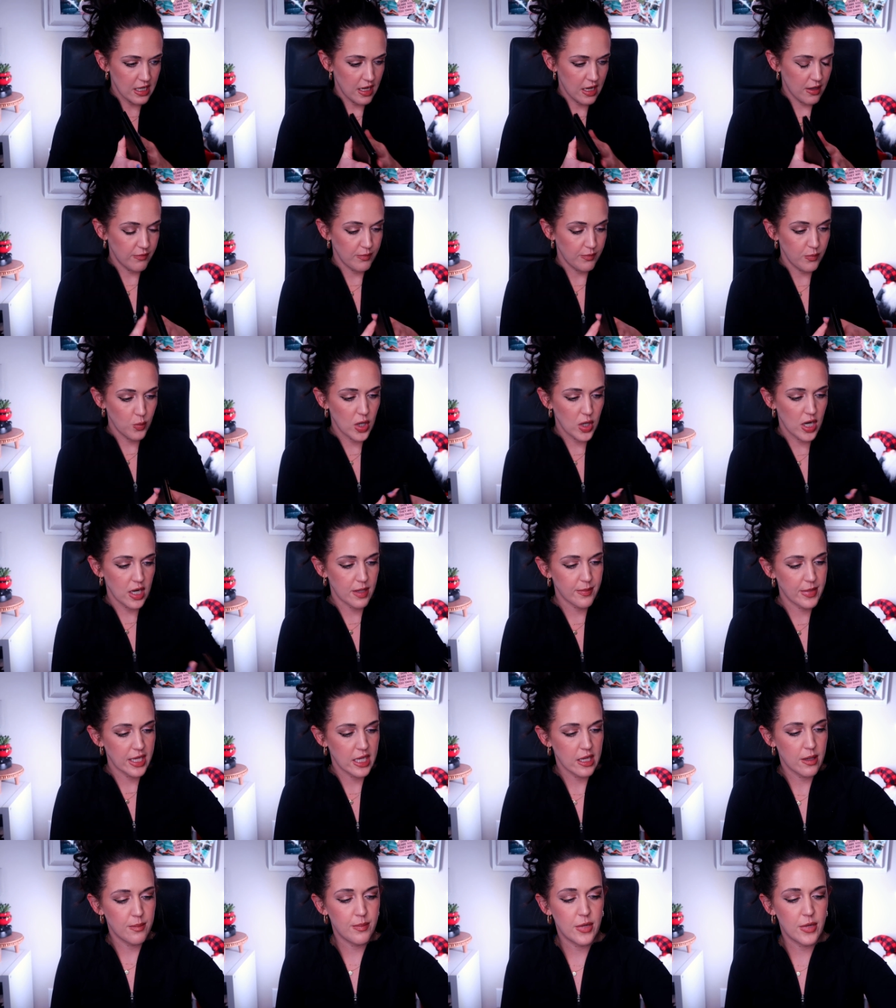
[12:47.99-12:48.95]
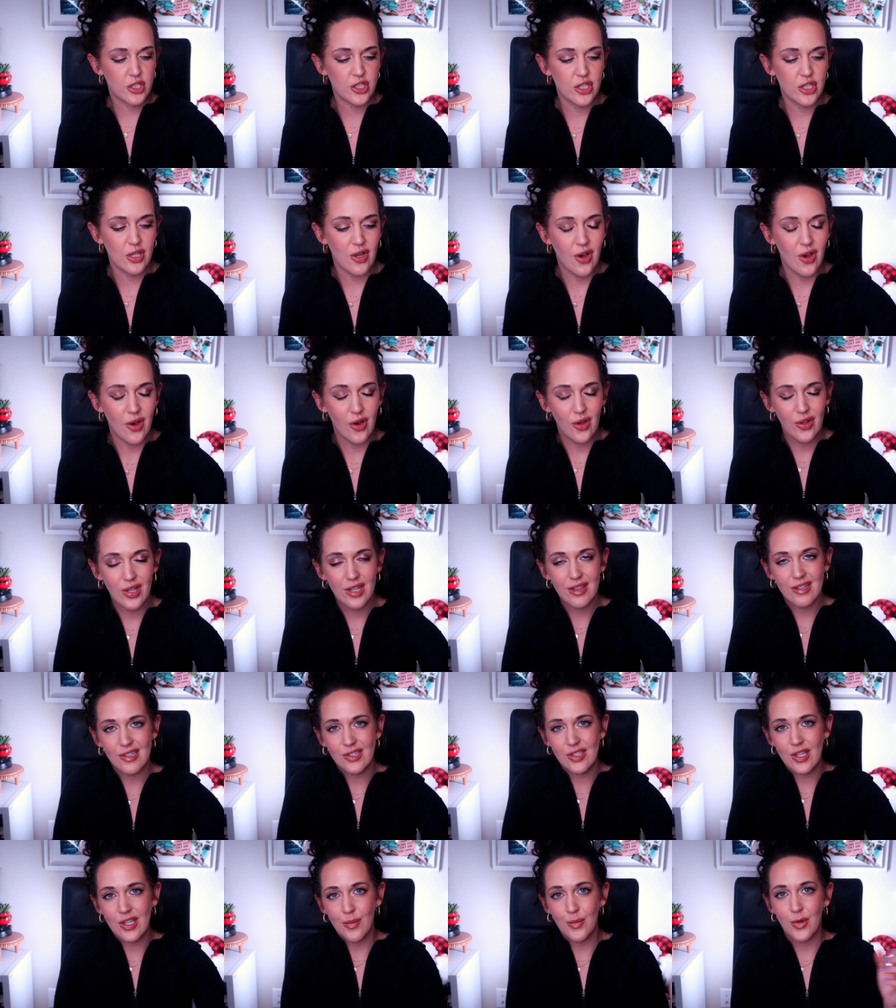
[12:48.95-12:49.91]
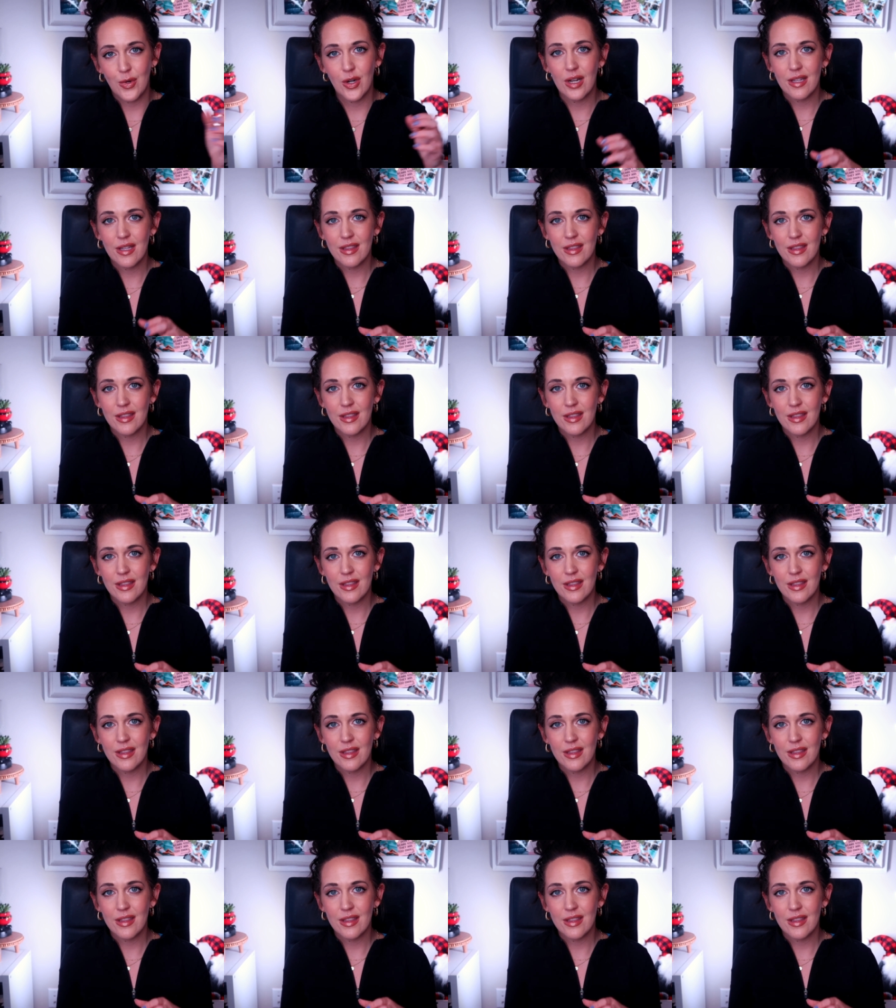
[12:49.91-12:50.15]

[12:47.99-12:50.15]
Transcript: not wearing makeup much at all in the summer,